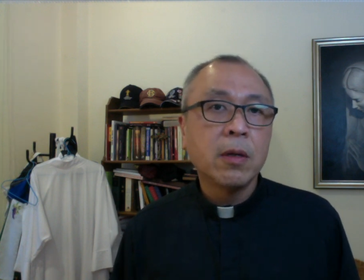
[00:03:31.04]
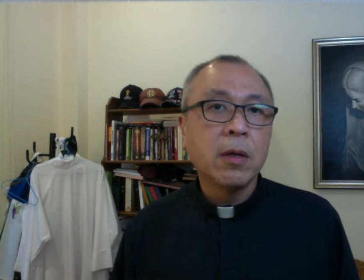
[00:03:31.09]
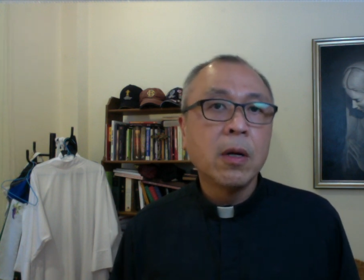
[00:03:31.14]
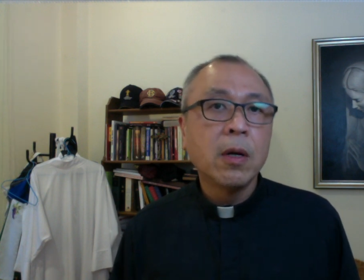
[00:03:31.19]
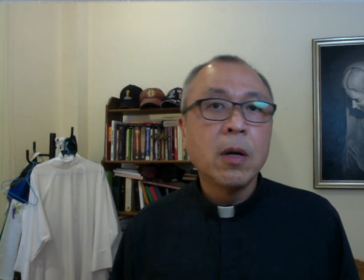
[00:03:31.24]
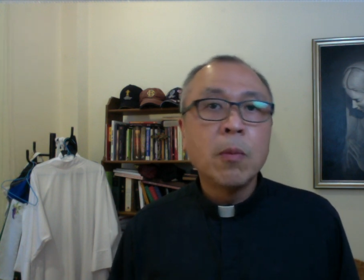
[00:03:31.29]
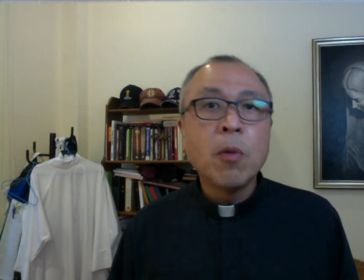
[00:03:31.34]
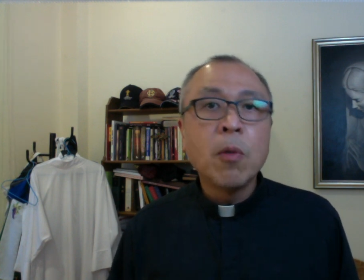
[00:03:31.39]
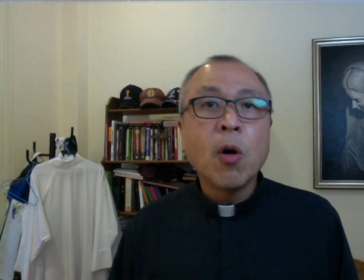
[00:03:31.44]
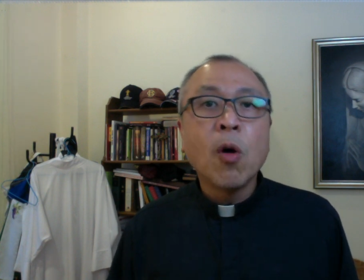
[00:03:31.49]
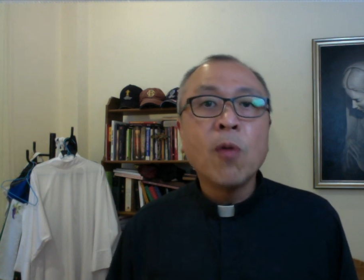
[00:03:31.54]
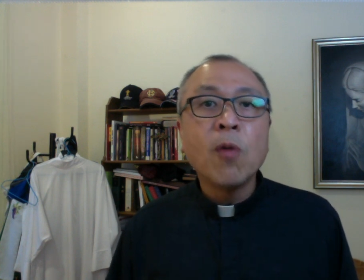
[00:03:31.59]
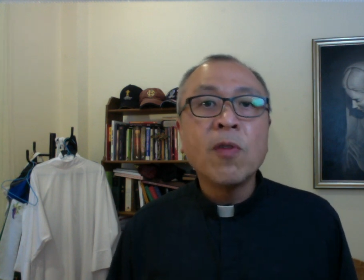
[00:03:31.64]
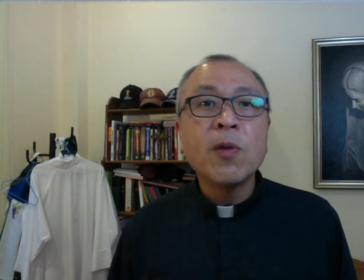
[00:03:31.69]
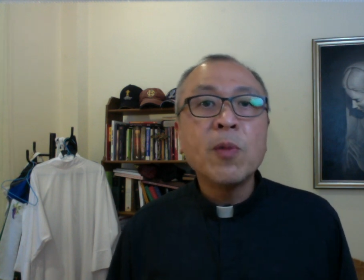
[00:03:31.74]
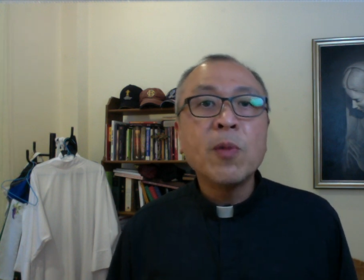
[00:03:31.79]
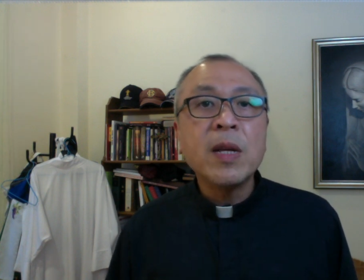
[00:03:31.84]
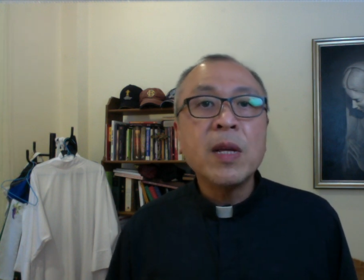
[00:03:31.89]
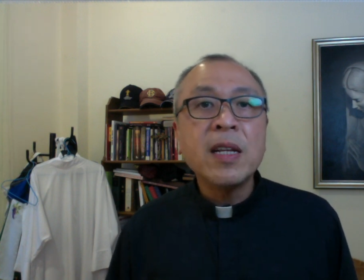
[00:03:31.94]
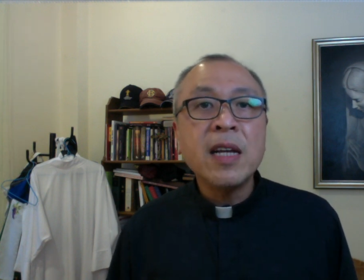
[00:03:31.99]
Moreover,
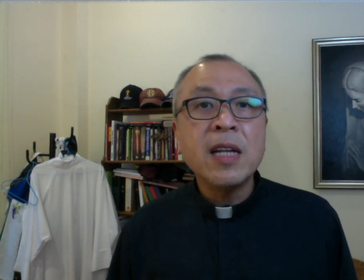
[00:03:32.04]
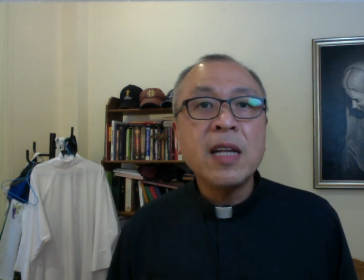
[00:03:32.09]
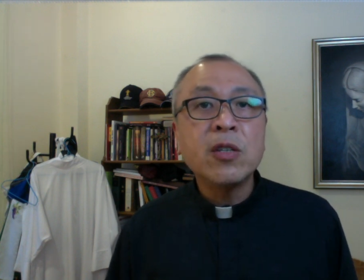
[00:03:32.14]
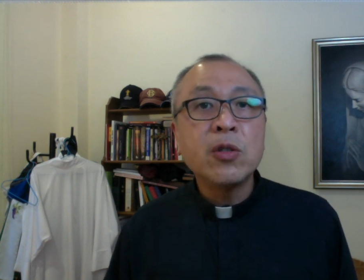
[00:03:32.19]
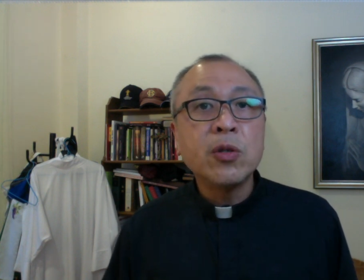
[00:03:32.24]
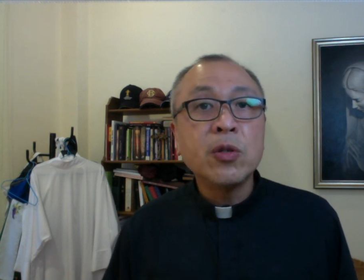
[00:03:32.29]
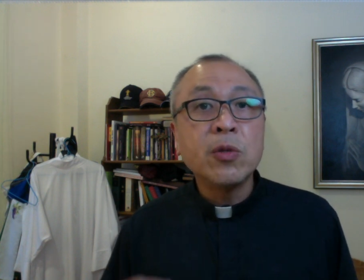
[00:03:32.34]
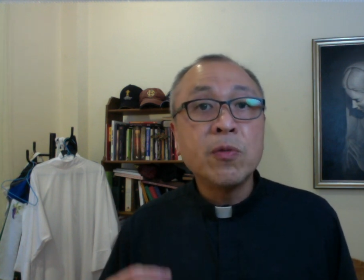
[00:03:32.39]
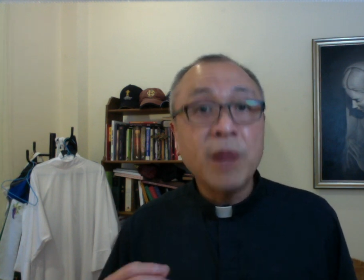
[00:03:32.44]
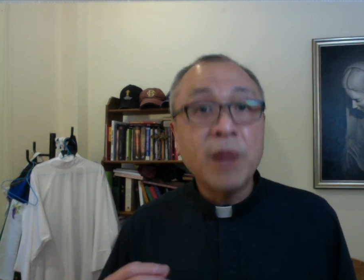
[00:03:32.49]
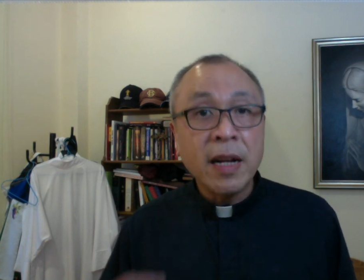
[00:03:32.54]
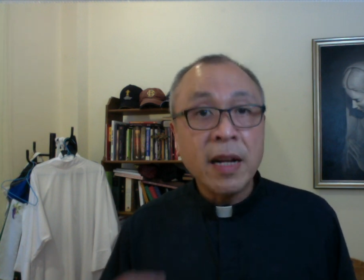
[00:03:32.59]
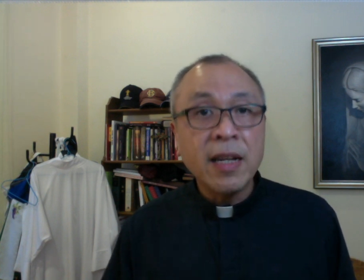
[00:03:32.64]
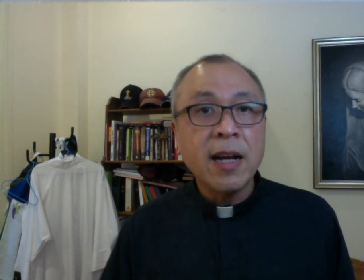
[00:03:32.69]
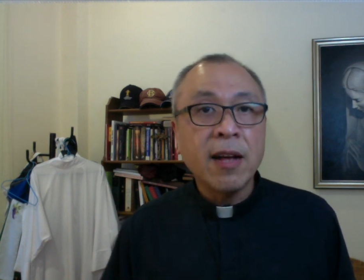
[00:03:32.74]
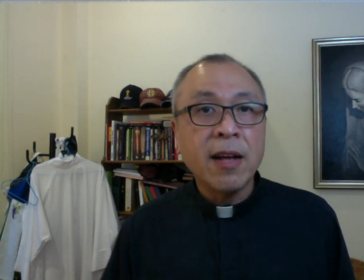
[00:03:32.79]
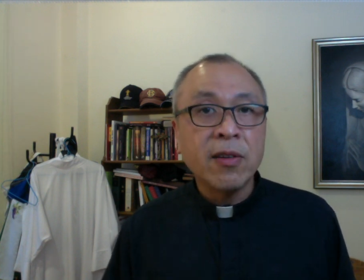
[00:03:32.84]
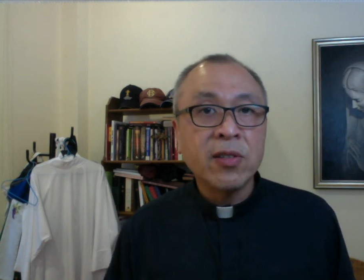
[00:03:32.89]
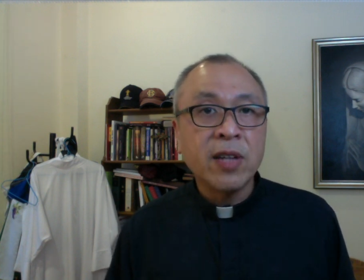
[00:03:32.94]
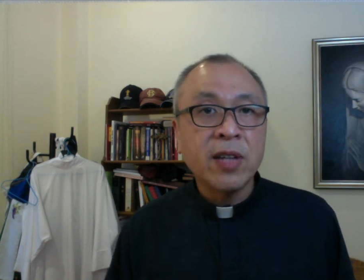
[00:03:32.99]
we need to ready
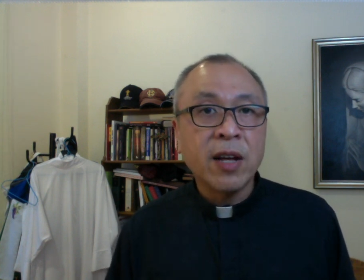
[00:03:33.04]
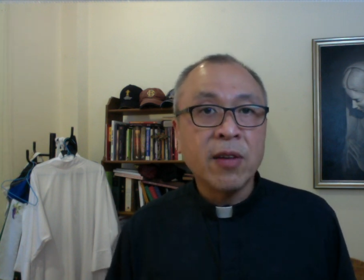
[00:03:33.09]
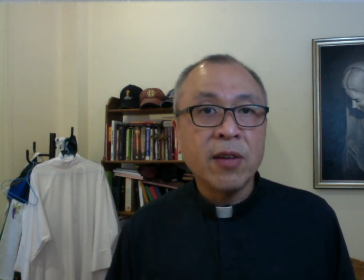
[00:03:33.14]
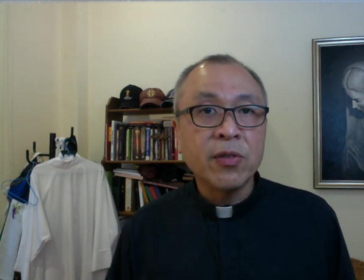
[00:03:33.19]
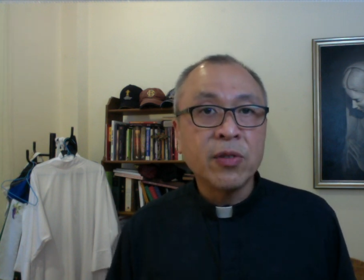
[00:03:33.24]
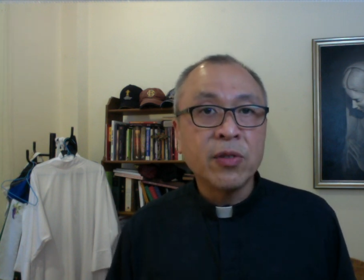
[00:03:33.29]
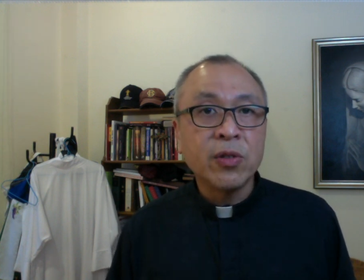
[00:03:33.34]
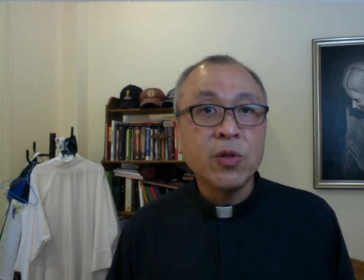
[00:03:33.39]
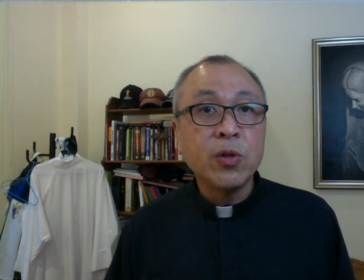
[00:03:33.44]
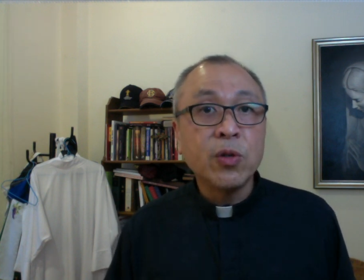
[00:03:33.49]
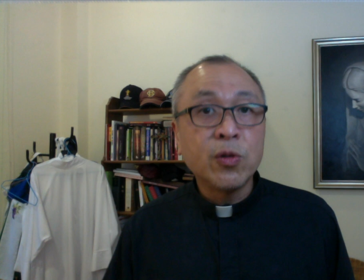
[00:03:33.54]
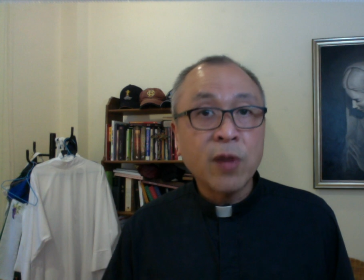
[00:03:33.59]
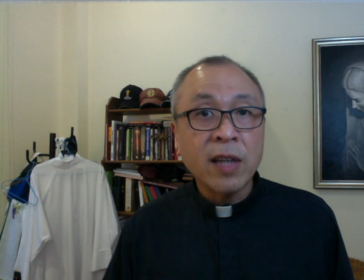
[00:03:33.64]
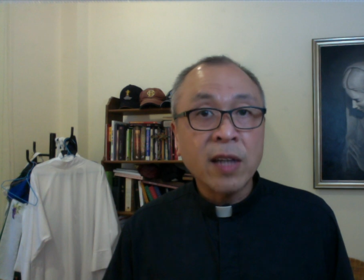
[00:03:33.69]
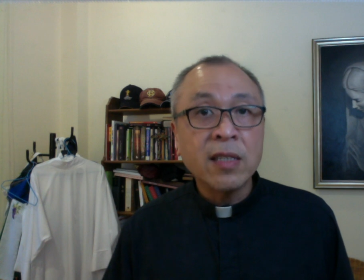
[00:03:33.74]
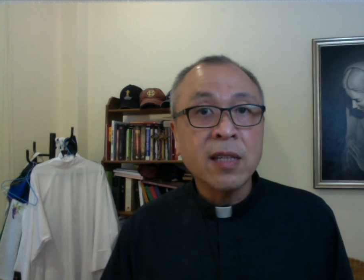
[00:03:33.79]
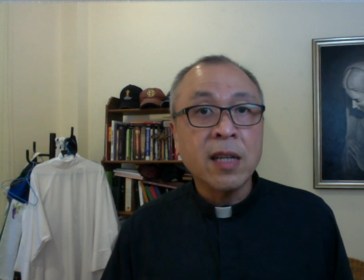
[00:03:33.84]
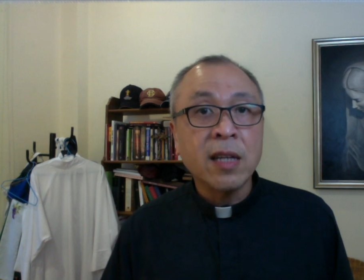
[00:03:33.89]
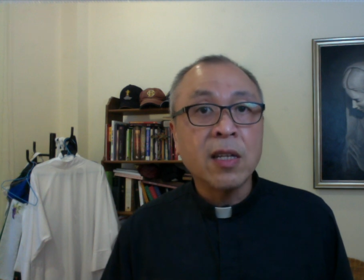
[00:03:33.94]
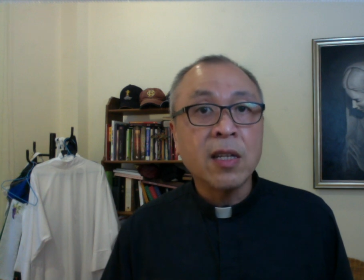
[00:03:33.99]
ourselves to
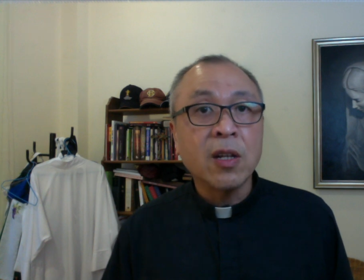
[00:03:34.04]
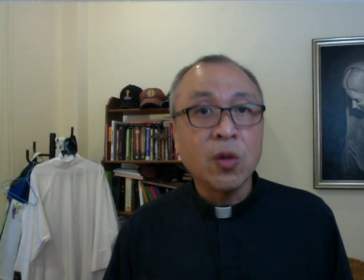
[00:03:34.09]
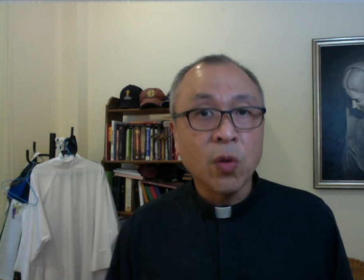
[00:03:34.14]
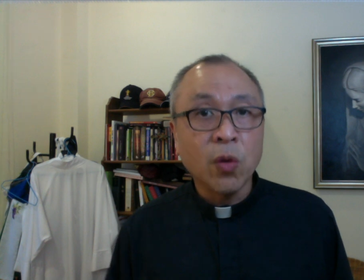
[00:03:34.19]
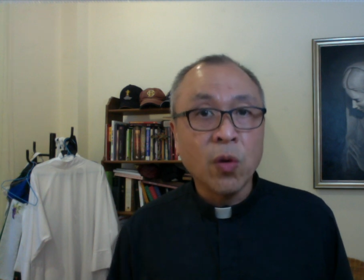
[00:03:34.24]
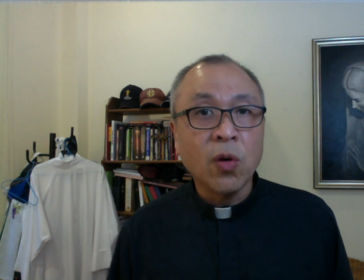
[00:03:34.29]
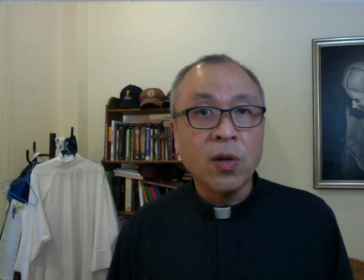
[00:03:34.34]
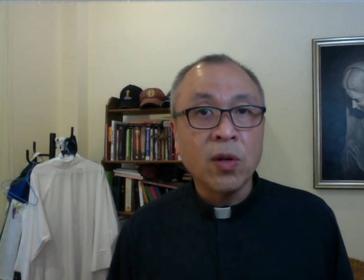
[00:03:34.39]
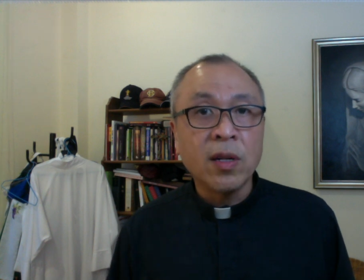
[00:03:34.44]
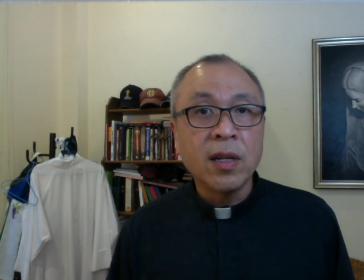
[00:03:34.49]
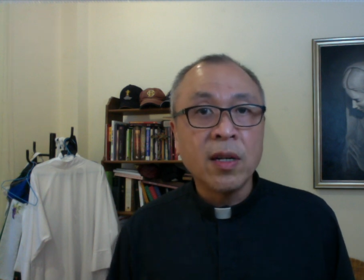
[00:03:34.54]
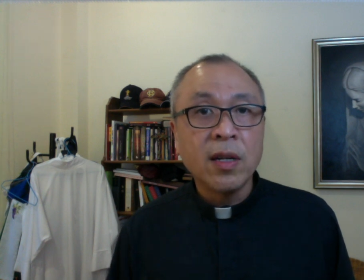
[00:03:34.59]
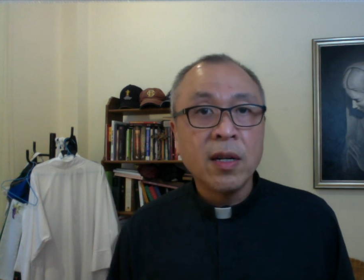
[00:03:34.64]
trust in the Lord